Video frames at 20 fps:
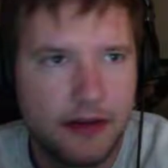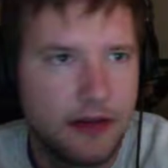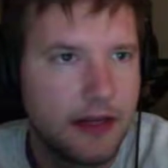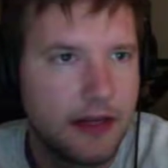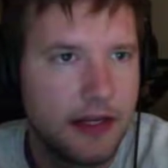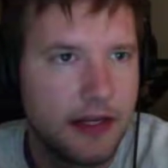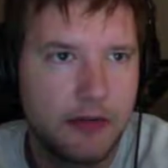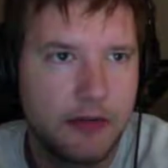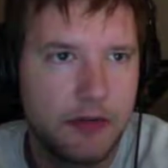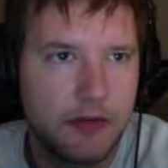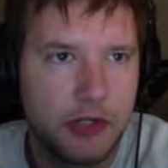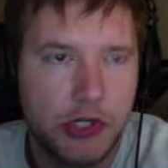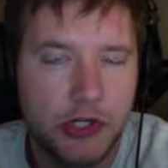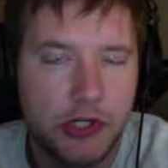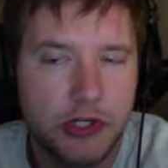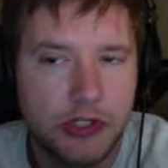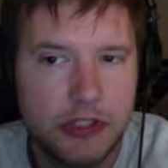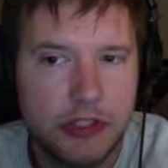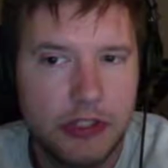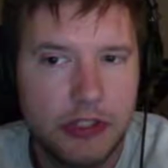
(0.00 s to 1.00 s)
any
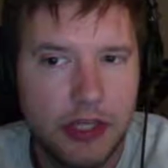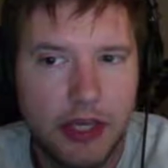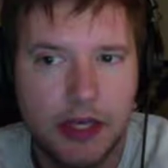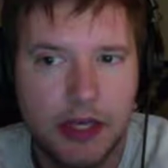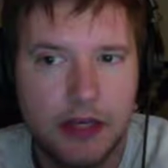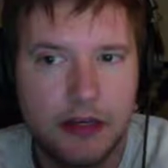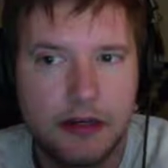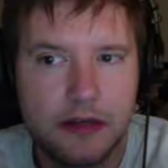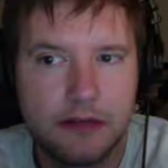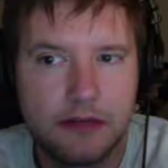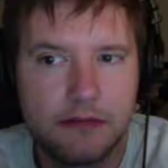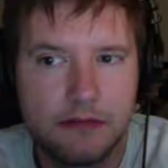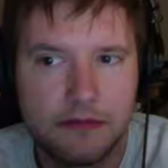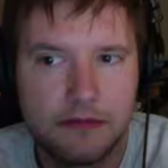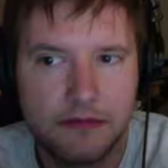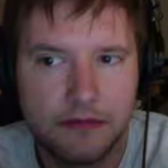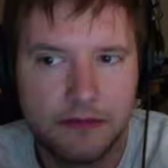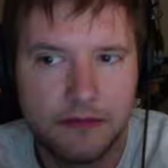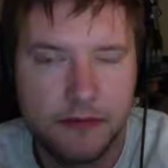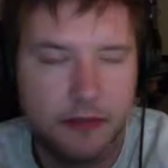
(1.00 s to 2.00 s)
returns again
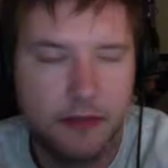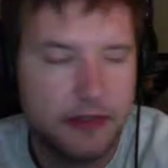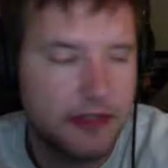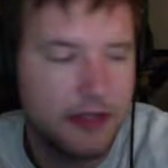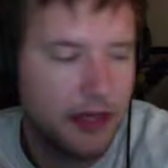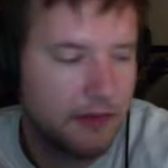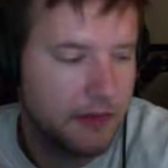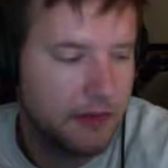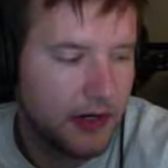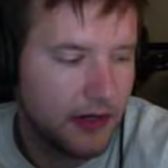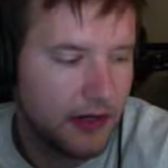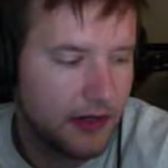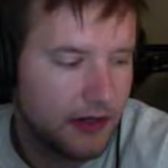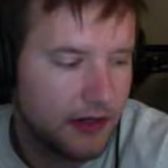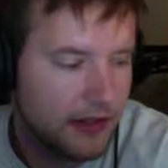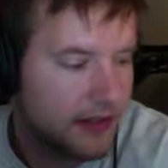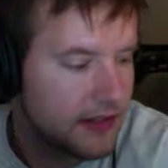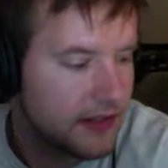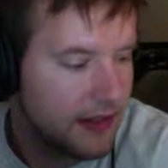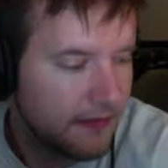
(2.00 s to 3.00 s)
from the stock market
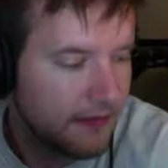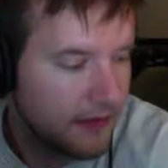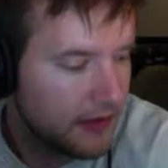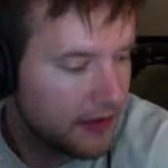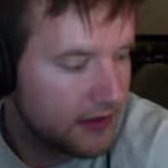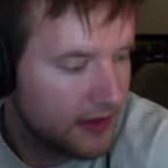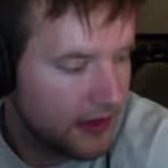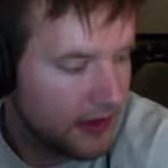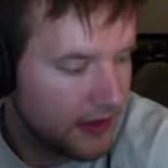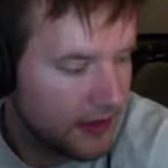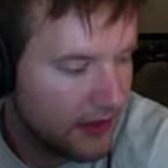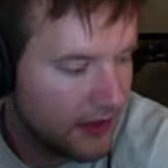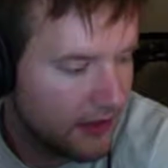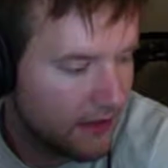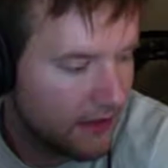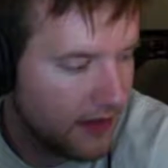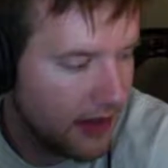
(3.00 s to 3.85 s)
unless I voluntarily